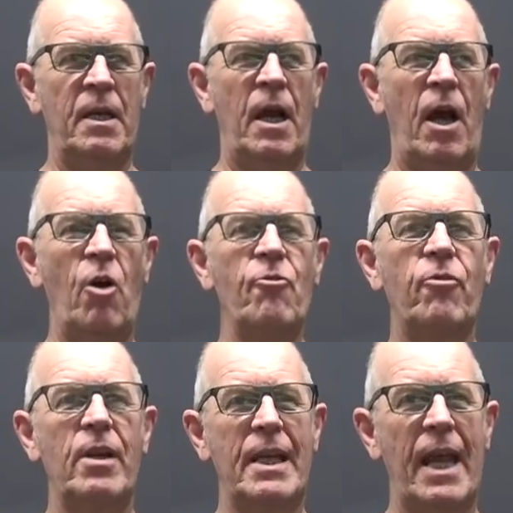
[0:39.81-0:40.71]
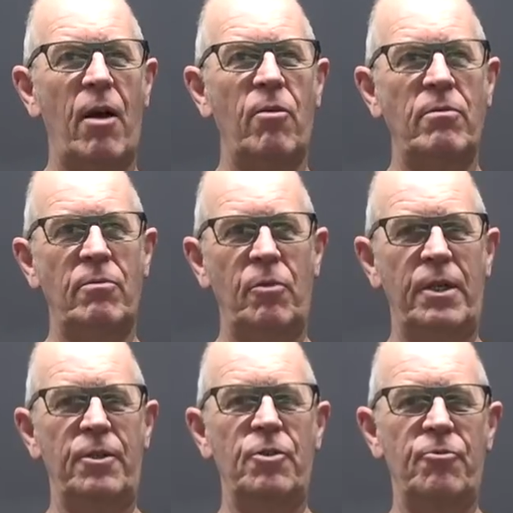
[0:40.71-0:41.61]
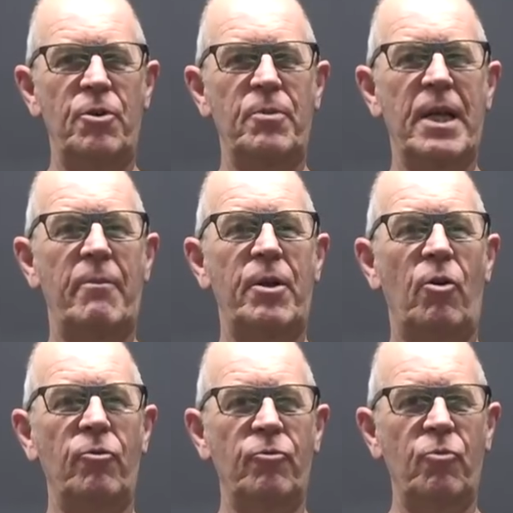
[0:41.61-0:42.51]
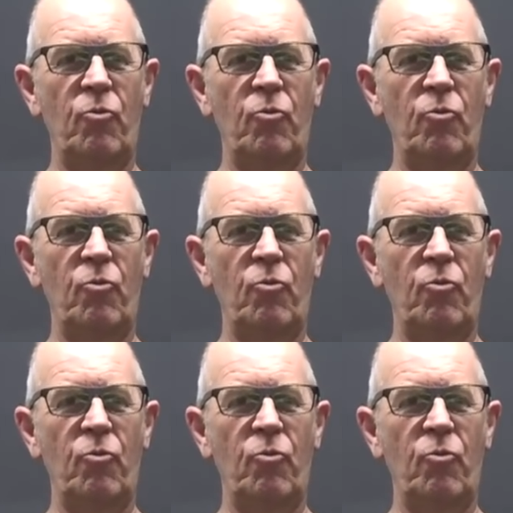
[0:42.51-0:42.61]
Hopefully now, with a new room coming on,